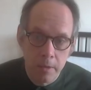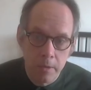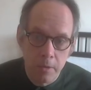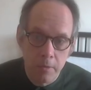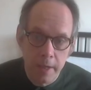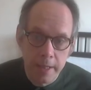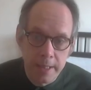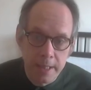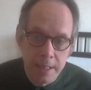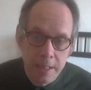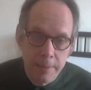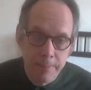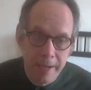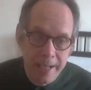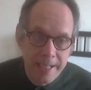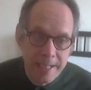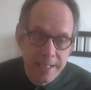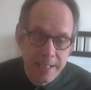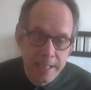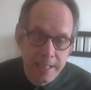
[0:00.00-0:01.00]
Creating
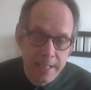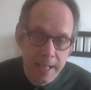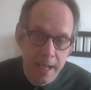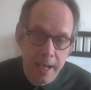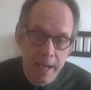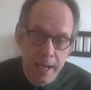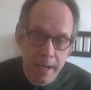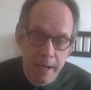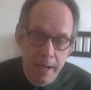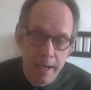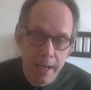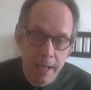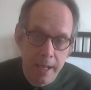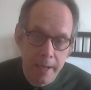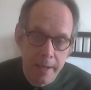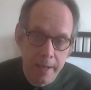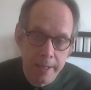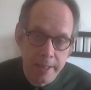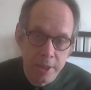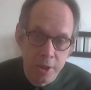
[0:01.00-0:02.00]
spaces that
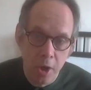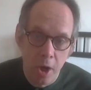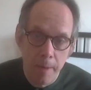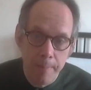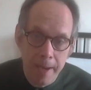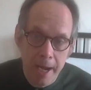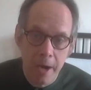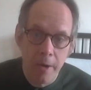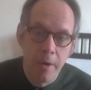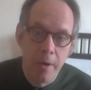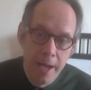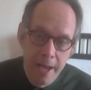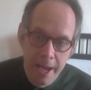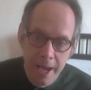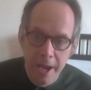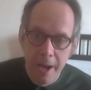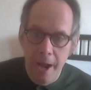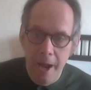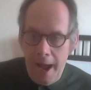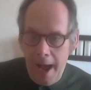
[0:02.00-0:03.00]
it's not about
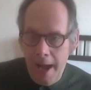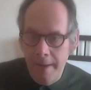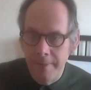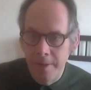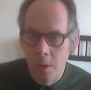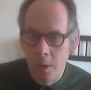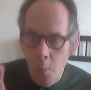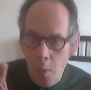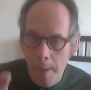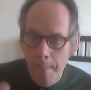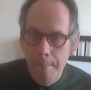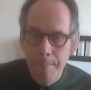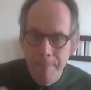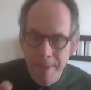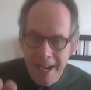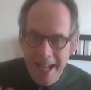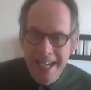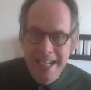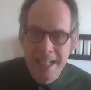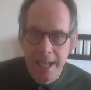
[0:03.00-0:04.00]
having one
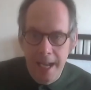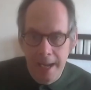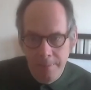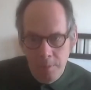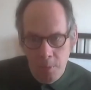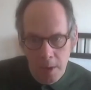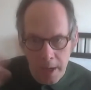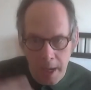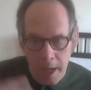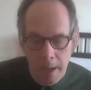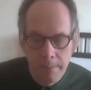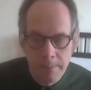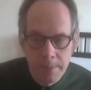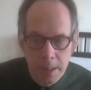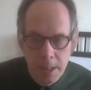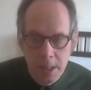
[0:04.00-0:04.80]
place that everyone comes